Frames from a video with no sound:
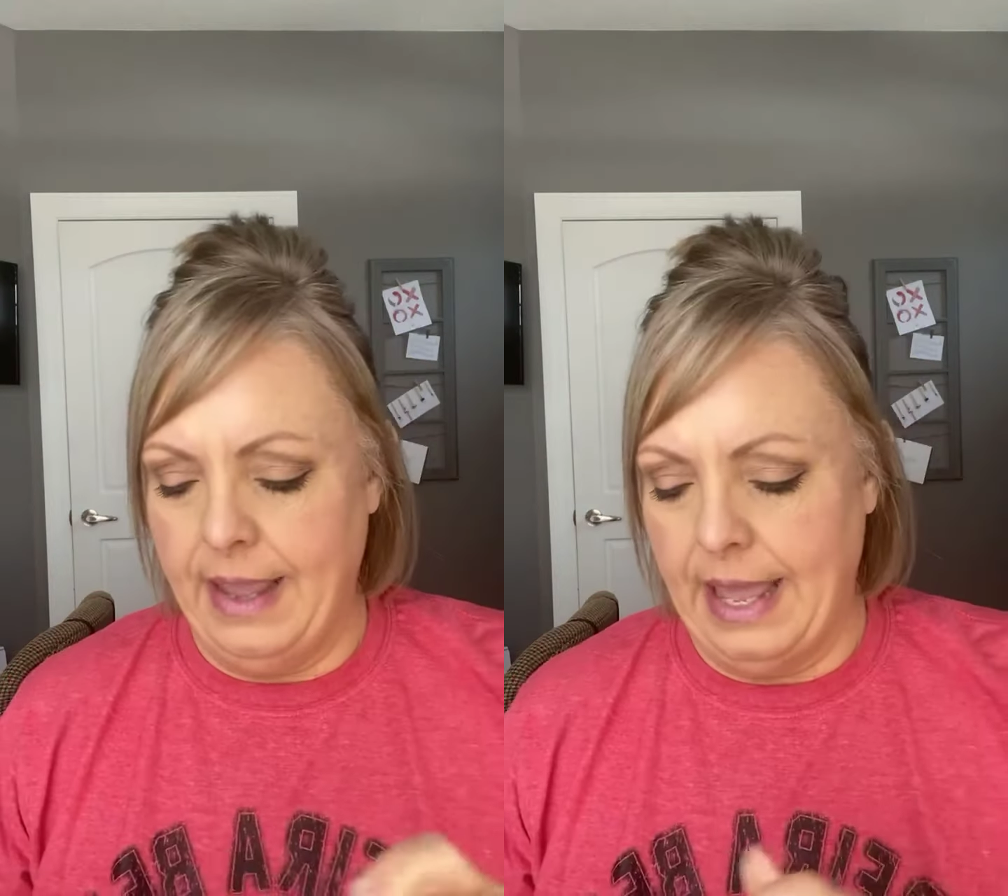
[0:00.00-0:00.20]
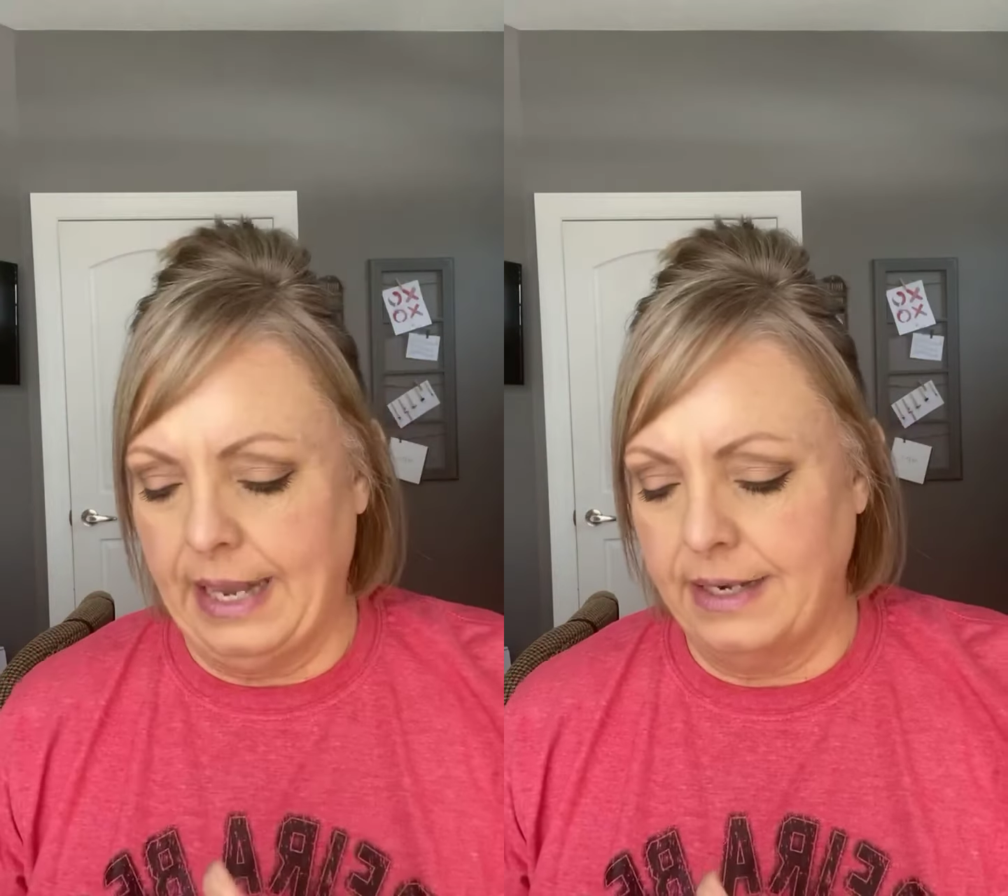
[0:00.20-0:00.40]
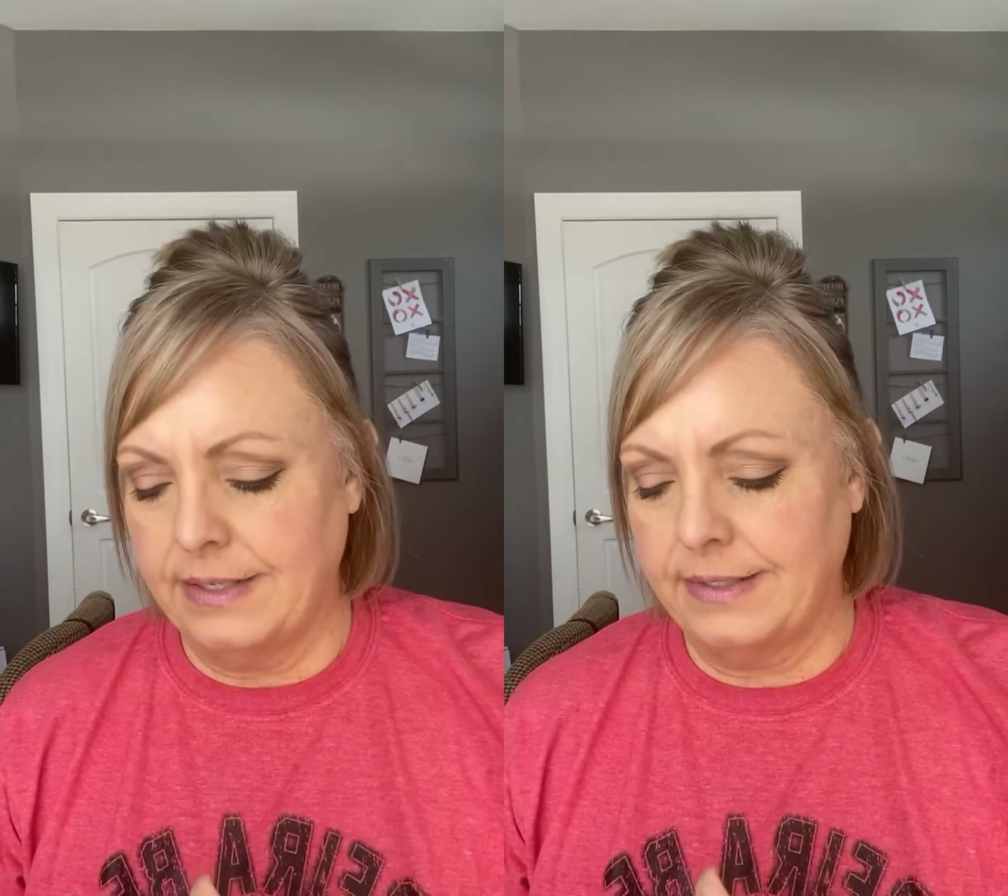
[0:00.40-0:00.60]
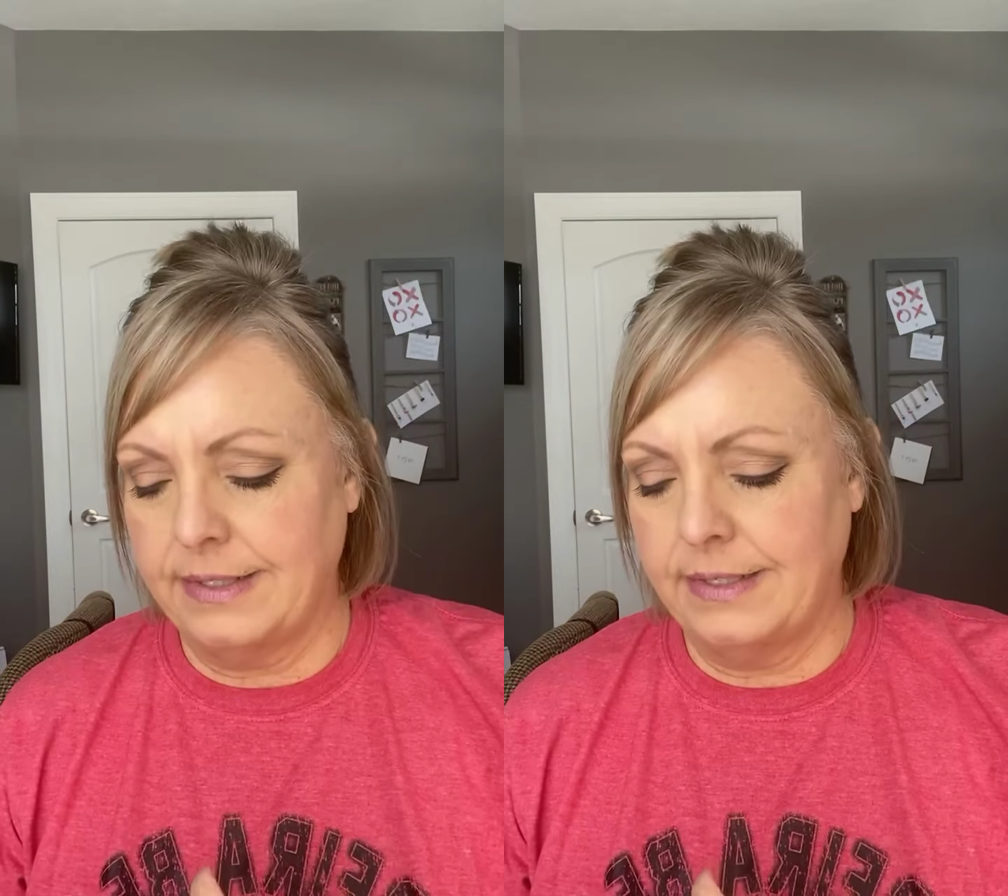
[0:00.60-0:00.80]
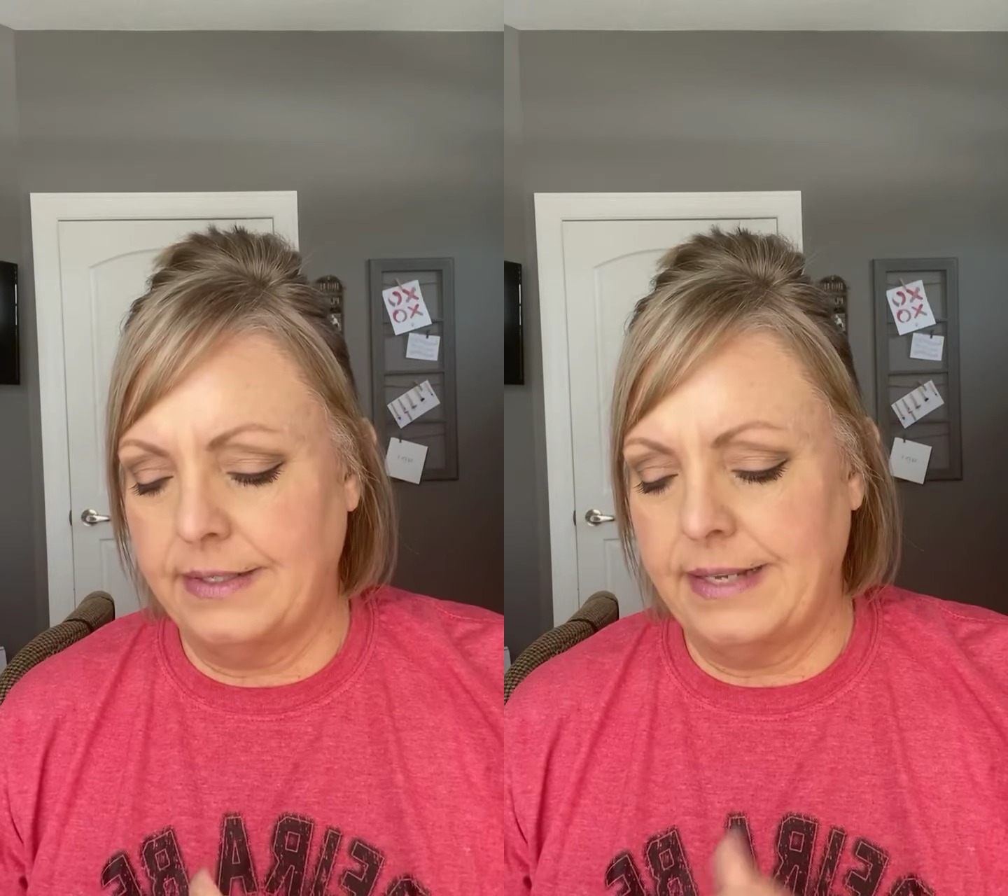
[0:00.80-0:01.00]
and I just
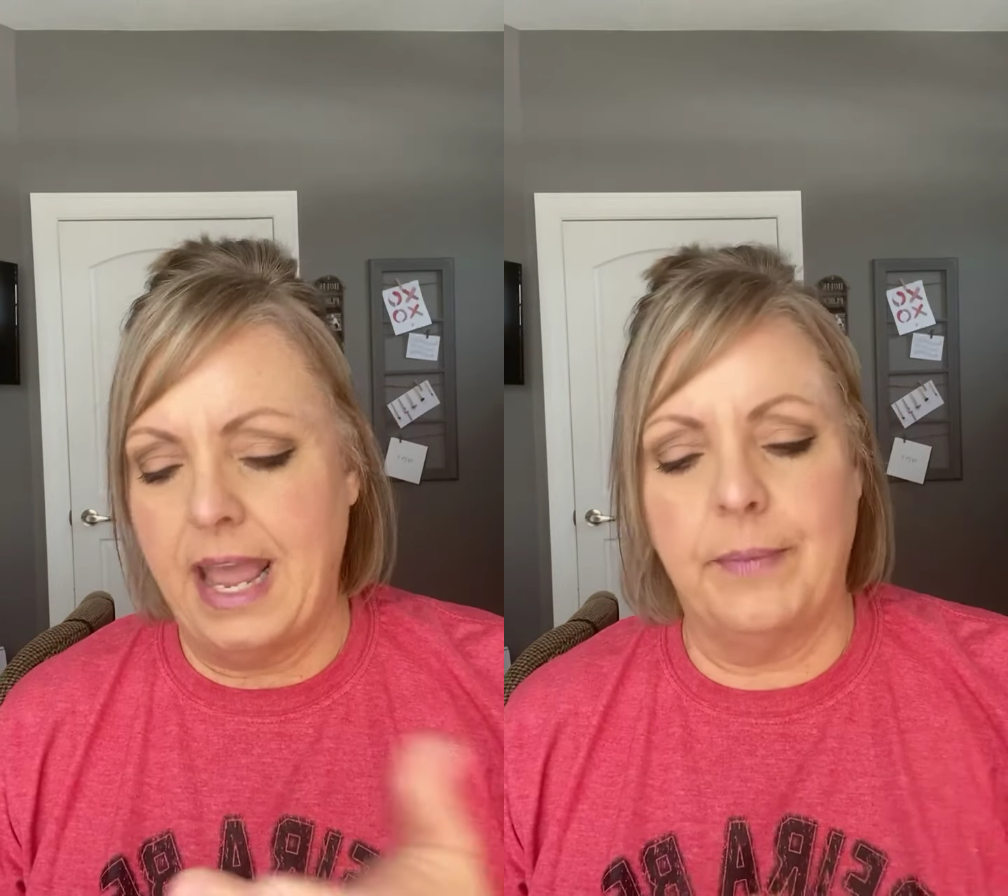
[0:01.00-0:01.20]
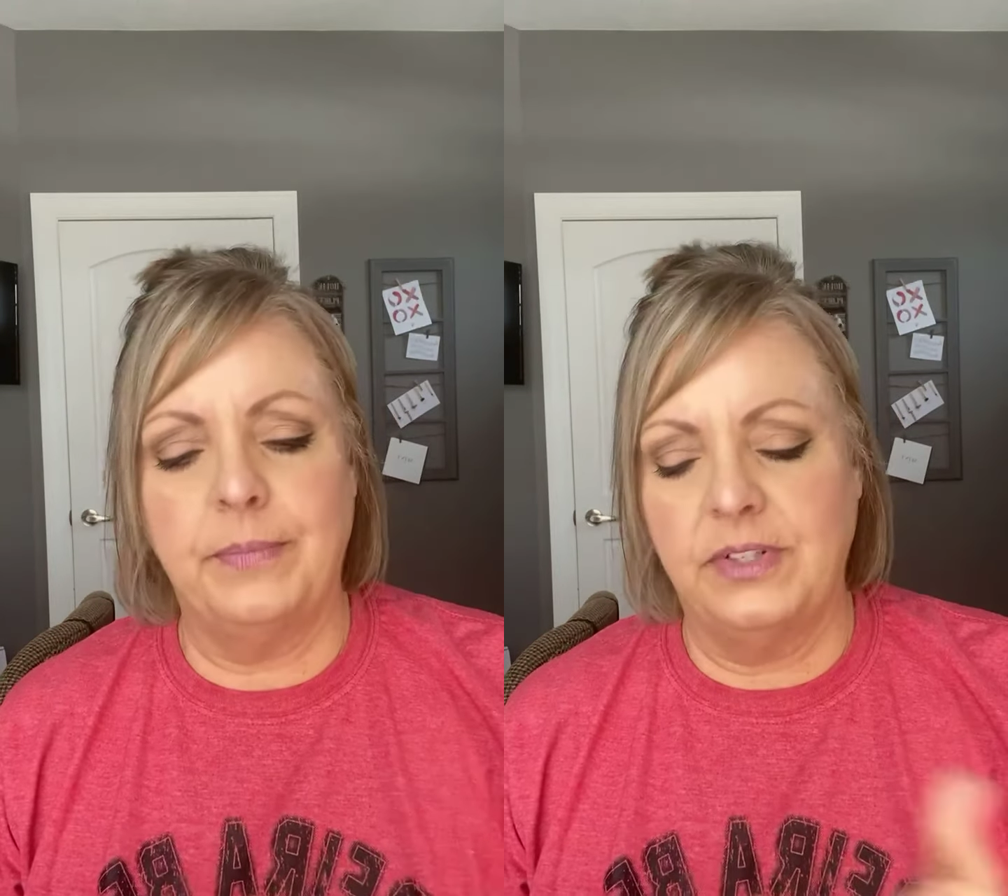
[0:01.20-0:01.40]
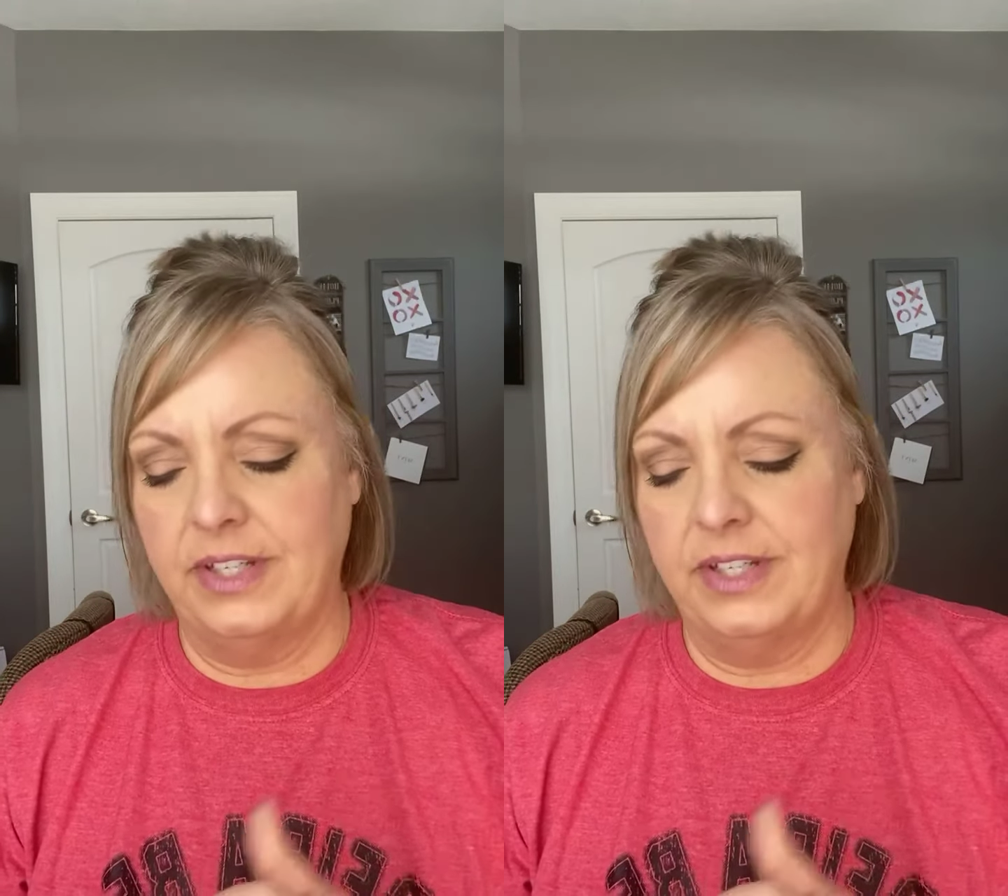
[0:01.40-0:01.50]
tap